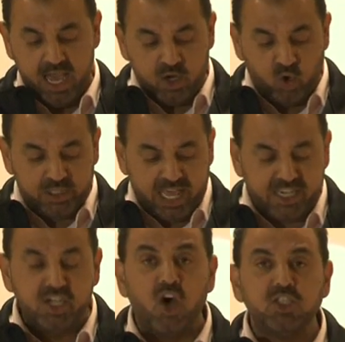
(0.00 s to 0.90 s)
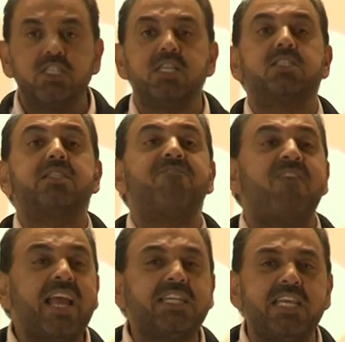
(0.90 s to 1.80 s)
and all that nonsense. The
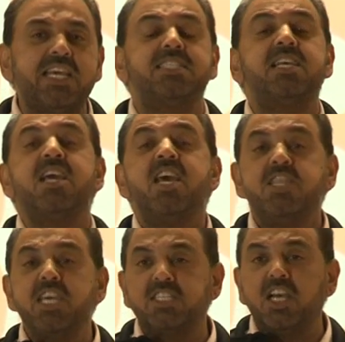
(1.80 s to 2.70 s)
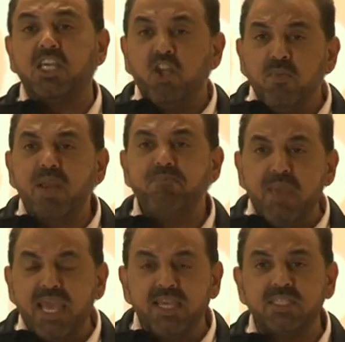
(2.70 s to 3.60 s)
fact is, these are human
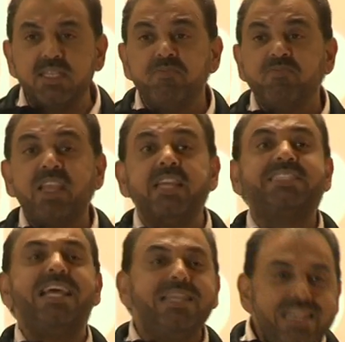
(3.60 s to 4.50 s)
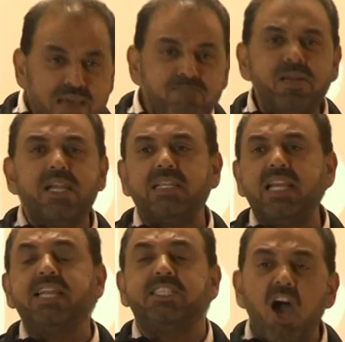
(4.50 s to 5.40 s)
beings
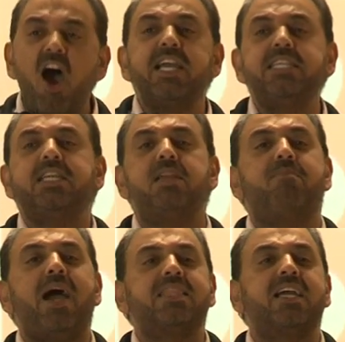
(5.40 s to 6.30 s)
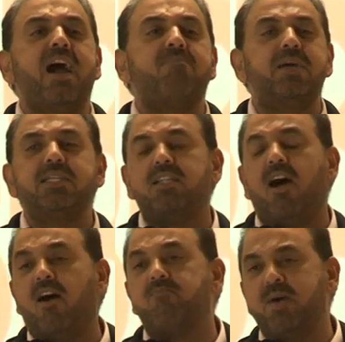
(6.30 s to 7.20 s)
deliberately targeted by the government
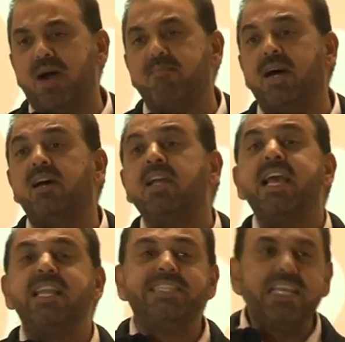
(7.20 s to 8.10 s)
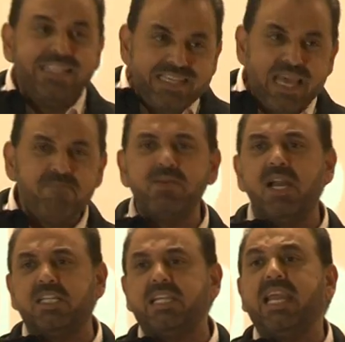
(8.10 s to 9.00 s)
of Burma,
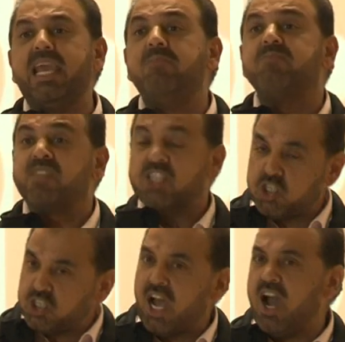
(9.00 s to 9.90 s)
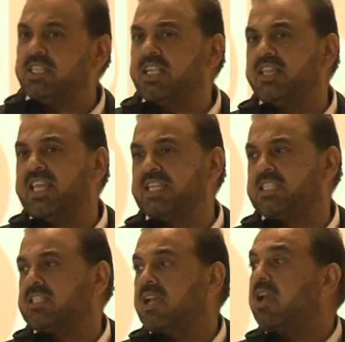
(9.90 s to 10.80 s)
deliberately started
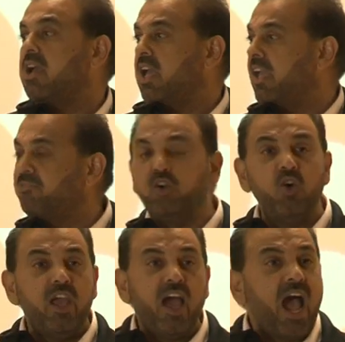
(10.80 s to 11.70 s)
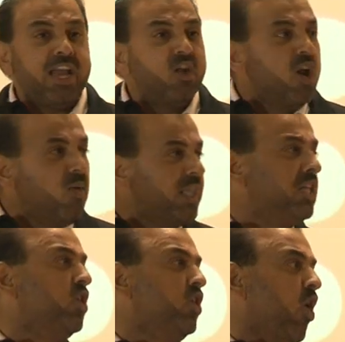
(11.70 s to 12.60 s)
this. I don't know whether
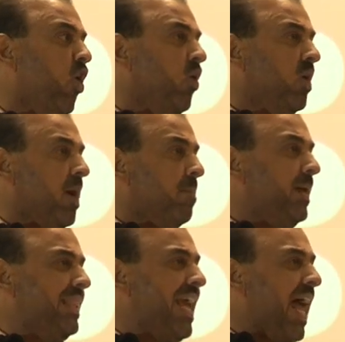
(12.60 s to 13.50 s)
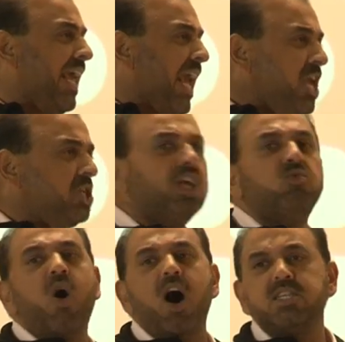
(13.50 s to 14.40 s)
you know, but the
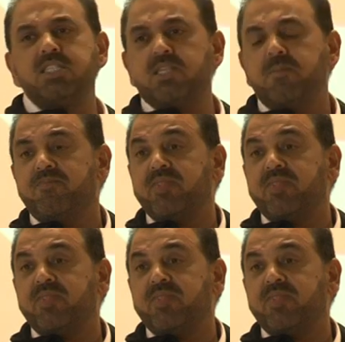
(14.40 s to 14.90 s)
allegation was